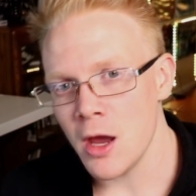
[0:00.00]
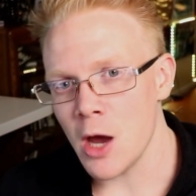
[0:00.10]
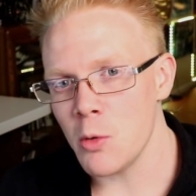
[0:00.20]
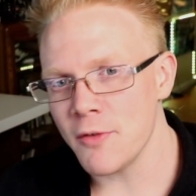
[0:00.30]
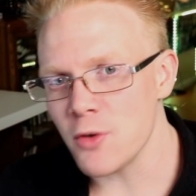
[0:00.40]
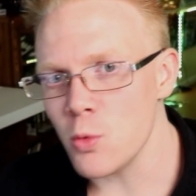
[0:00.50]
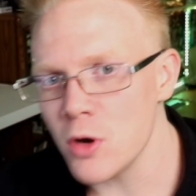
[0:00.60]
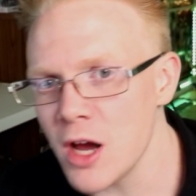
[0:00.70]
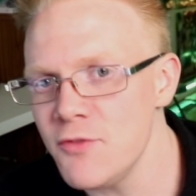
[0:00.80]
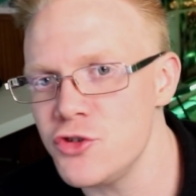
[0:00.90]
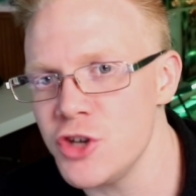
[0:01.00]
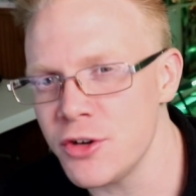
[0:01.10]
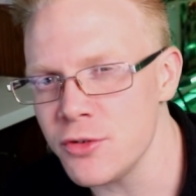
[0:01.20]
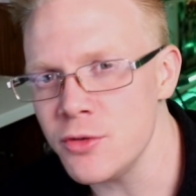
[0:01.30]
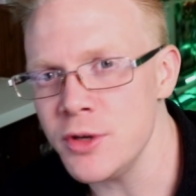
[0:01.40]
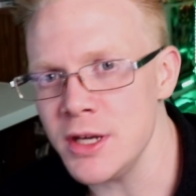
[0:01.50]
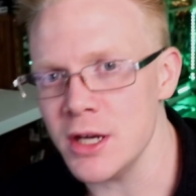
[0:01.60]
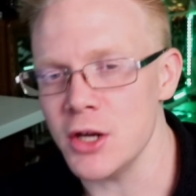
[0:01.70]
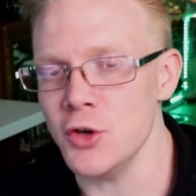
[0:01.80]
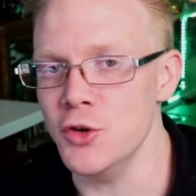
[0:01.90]
However, what I've
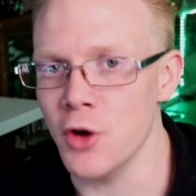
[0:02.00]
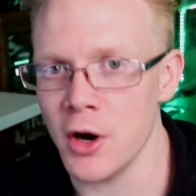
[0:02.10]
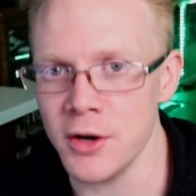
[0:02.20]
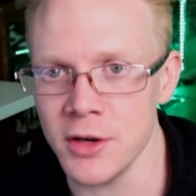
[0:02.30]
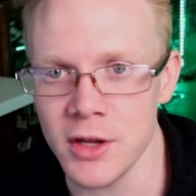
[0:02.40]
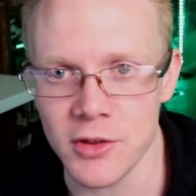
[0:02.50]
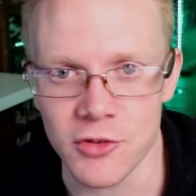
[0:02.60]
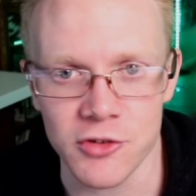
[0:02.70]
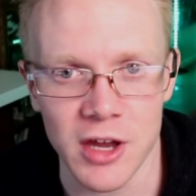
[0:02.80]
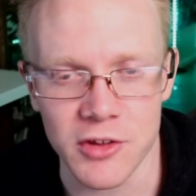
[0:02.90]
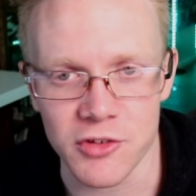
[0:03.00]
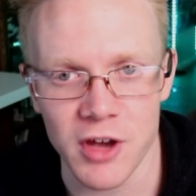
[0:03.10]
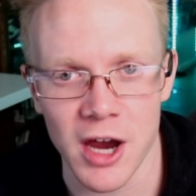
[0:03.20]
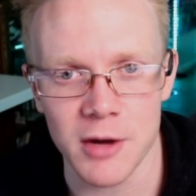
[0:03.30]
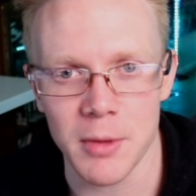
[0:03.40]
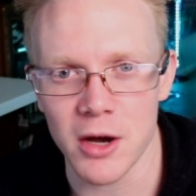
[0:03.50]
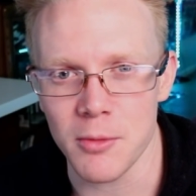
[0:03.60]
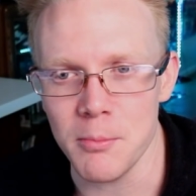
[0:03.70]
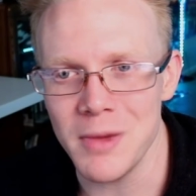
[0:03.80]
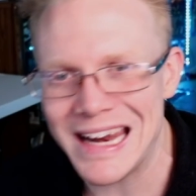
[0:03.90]
generally done is set aside about
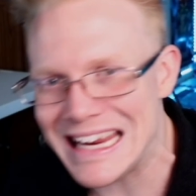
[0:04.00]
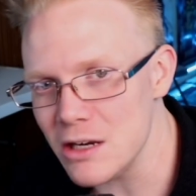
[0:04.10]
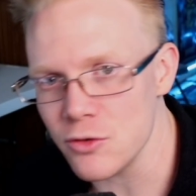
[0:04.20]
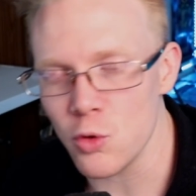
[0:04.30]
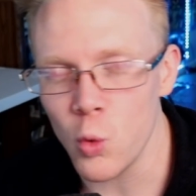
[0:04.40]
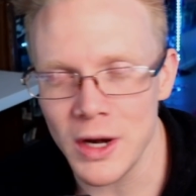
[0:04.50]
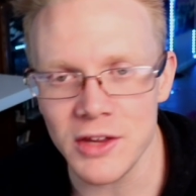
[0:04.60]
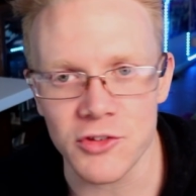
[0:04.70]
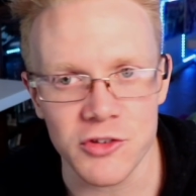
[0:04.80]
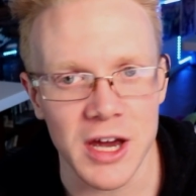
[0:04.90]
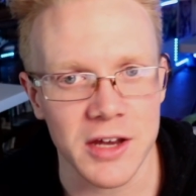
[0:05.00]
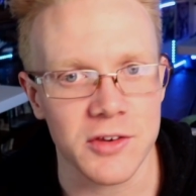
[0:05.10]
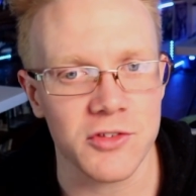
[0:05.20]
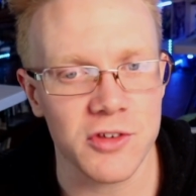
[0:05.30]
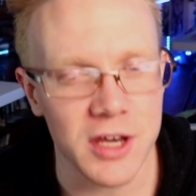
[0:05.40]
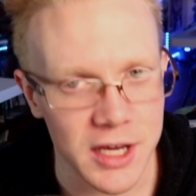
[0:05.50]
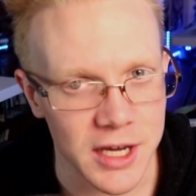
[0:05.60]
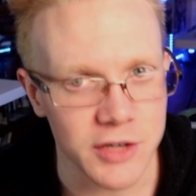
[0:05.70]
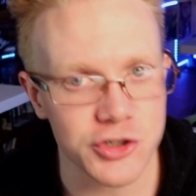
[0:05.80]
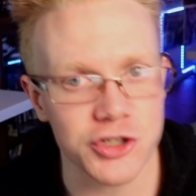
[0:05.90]
1 minute and 20
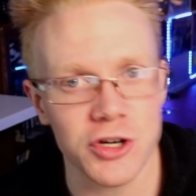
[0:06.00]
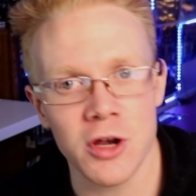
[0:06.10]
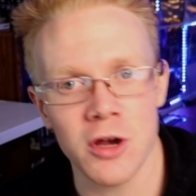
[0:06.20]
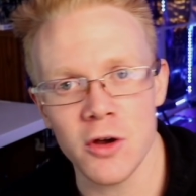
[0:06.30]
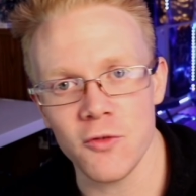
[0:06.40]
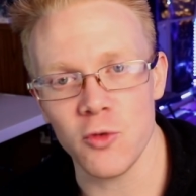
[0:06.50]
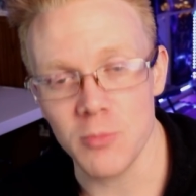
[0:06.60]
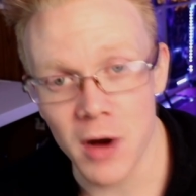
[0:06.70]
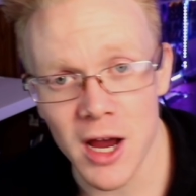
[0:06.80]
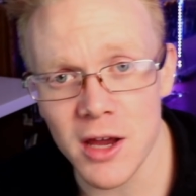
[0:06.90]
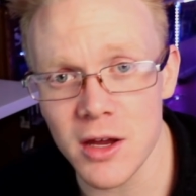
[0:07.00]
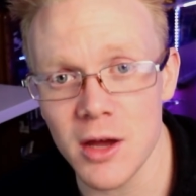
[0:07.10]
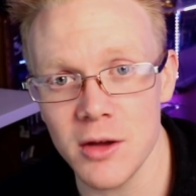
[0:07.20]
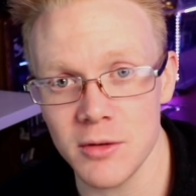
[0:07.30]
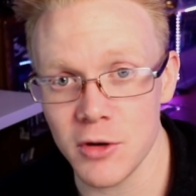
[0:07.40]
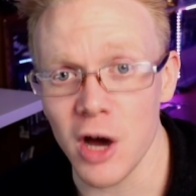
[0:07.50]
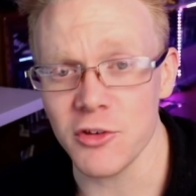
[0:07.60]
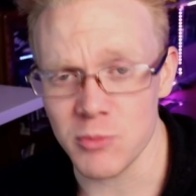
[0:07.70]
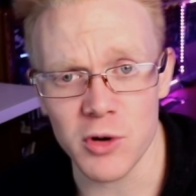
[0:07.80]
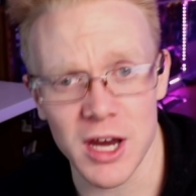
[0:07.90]
seconds-ish for my
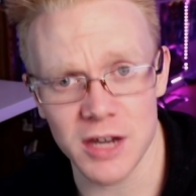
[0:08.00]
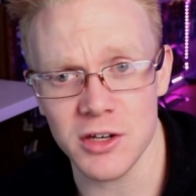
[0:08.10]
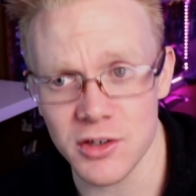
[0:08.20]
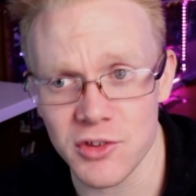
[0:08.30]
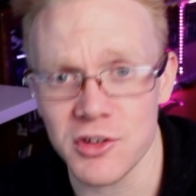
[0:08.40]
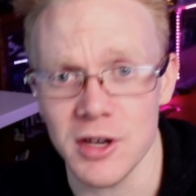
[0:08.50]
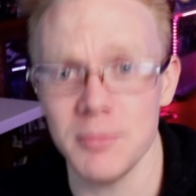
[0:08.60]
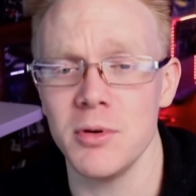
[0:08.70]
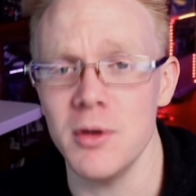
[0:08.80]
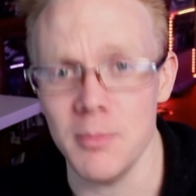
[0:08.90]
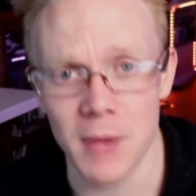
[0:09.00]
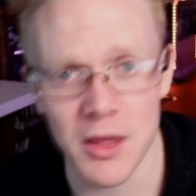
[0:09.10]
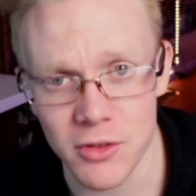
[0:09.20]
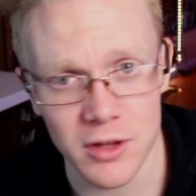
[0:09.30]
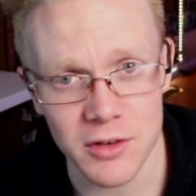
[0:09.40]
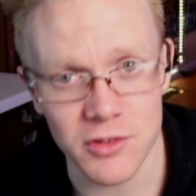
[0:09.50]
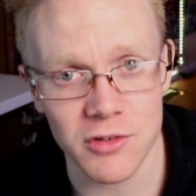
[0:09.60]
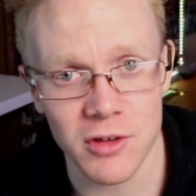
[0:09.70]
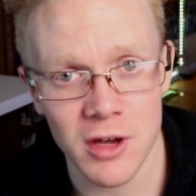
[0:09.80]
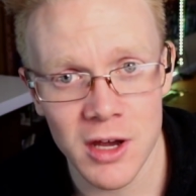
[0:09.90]
Cosmo Canyon skip methods.
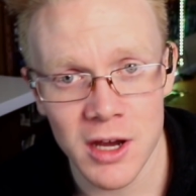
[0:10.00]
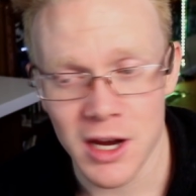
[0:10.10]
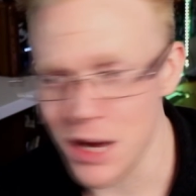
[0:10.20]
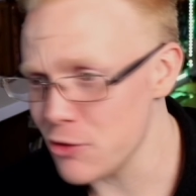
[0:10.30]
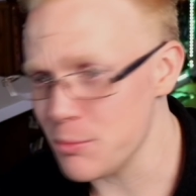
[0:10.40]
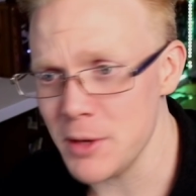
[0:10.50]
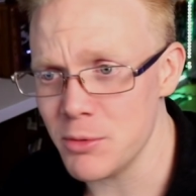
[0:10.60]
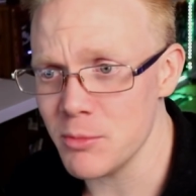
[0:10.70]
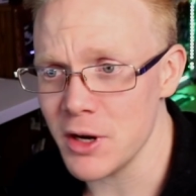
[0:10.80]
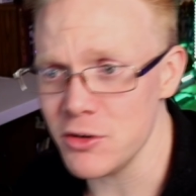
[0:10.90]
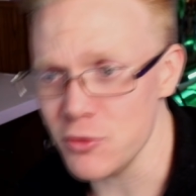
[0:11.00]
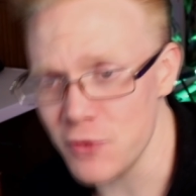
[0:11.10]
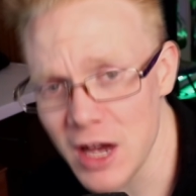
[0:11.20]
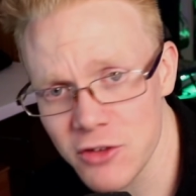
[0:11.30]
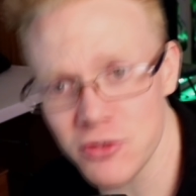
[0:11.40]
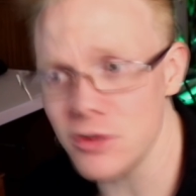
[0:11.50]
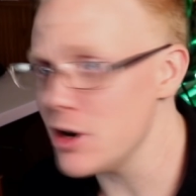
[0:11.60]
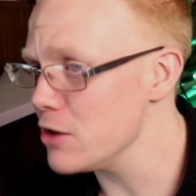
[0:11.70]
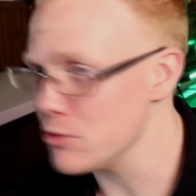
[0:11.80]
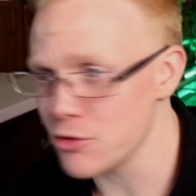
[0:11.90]
Other people might do faster,
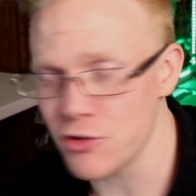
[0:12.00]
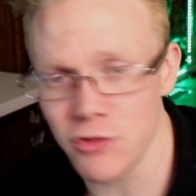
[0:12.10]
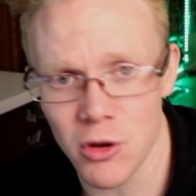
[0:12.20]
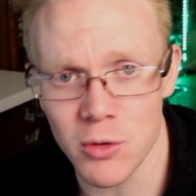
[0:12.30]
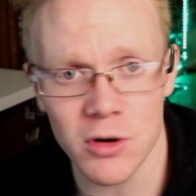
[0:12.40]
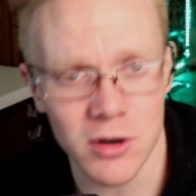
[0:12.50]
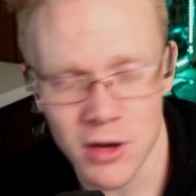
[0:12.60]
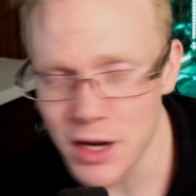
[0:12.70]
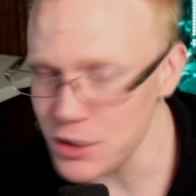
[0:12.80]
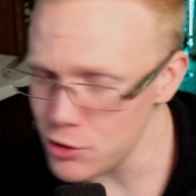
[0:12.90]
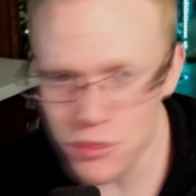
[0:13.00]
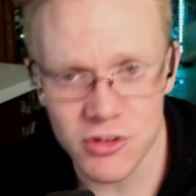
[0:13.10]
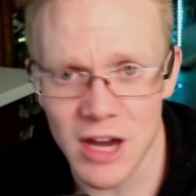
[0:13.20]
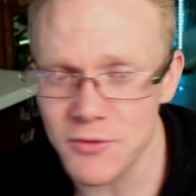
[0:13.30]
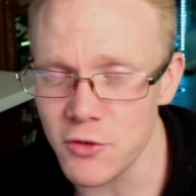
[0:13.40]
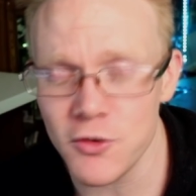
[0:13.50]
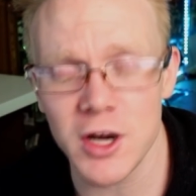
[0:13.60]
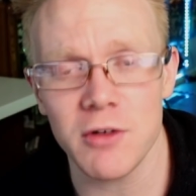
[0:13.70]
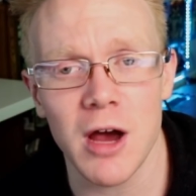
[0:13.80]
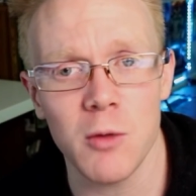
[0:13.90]
others slower. You just have to
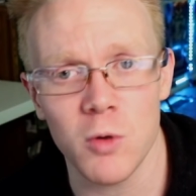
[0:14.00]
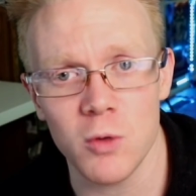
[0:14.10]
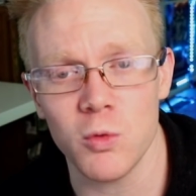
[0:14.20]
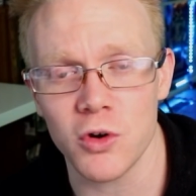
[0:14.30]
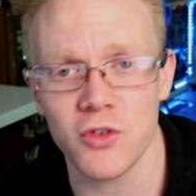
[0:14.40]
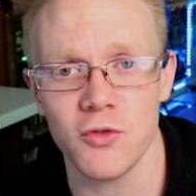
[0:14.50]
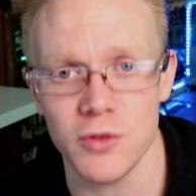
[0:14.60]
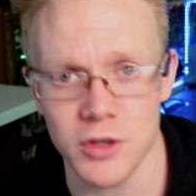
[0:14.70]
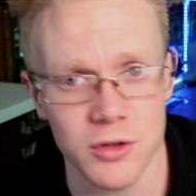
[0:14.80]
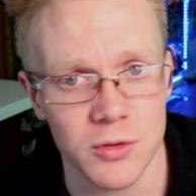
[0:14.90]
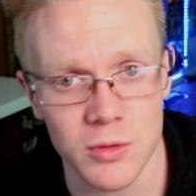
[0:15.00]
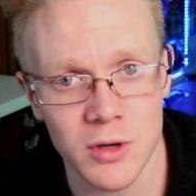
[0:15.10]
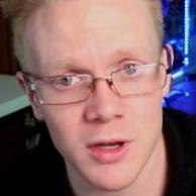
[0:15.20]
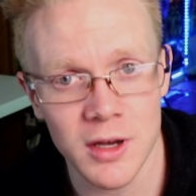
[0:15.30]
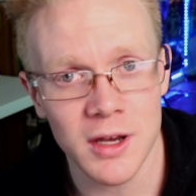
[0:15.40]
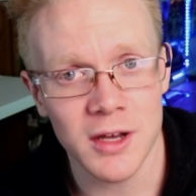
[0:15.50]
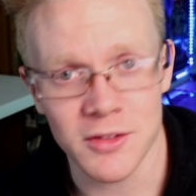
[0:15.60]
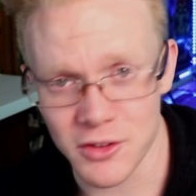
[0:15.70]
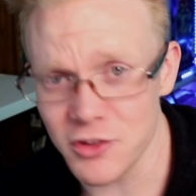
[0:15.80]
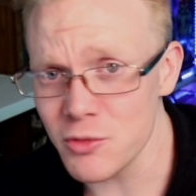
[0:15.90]
figure out what works for you.
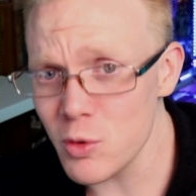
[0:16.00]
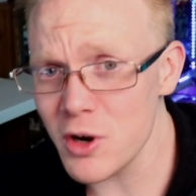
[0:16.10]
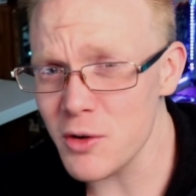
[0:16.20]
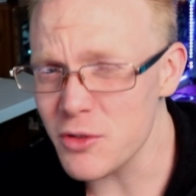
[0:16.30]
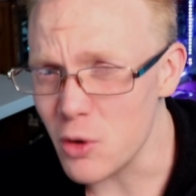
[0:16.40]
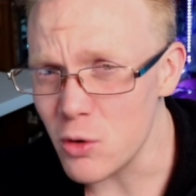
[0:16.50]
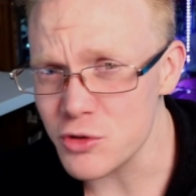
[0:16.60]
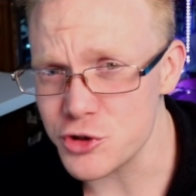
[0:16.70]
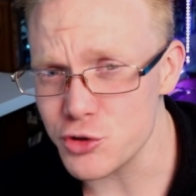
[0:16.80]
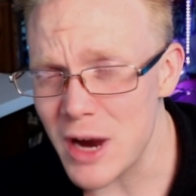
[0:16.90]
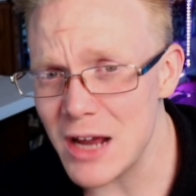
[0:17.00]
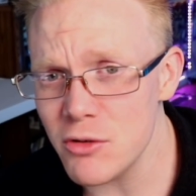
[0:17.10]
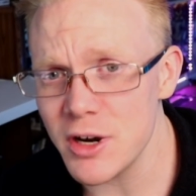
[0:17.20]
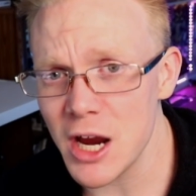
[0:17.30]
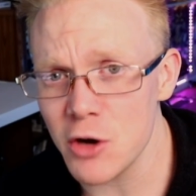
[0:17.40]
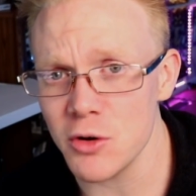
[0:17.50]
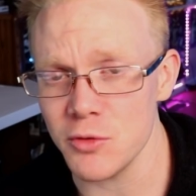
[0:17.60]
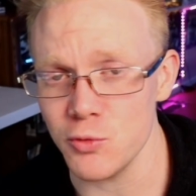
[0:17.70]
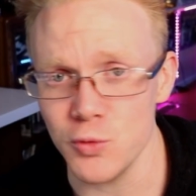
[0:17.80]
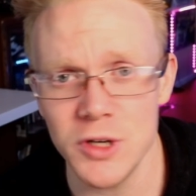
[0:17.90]
This is where the whole trial and error
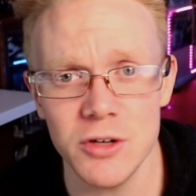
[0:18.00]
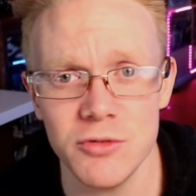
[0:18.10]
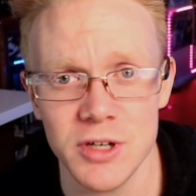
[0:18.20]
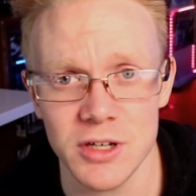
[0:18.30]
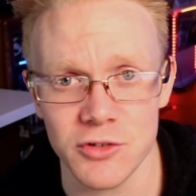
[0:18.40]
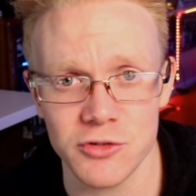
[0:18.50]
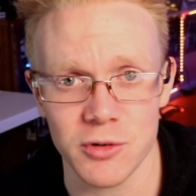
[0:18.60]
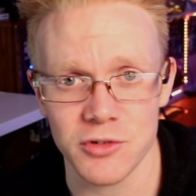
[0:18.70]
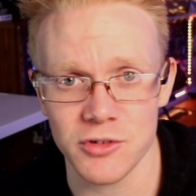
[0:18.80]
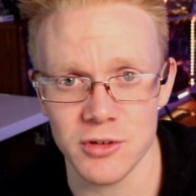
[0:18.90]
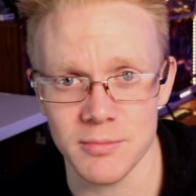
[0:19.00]
really starts to